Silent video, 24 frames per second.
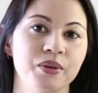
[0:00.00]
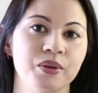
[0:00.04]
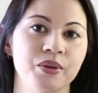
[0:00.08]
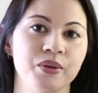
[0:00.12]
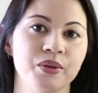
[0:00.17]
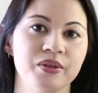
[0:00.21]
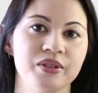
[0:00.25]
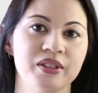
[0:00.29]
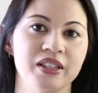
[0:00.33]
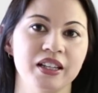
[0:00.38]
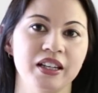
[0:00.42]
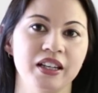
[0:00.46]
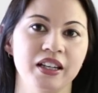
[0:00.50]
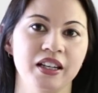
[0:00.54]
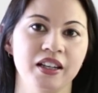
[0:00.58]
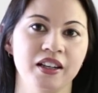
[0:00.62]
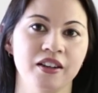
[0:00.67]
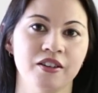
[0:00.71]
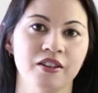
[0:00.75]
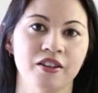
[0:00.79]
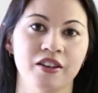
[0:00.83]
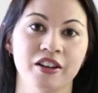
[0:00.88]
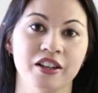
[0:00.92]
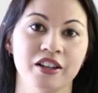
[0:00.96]
or sitting
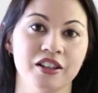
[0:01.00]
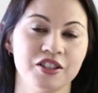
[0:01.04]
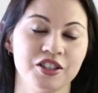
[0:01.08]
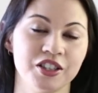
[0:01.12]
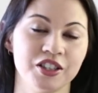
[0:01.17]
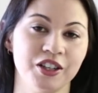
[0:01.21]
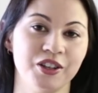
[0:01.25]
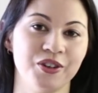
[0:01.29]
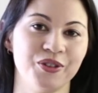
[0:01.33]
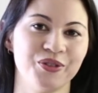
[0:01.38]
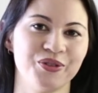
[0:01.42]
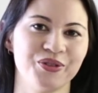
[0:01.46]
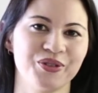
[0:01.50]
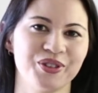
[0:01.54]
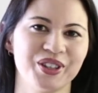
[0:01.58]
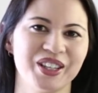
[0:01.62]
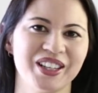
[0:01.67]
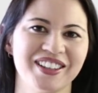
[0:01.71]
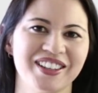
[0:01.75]
on a shelf.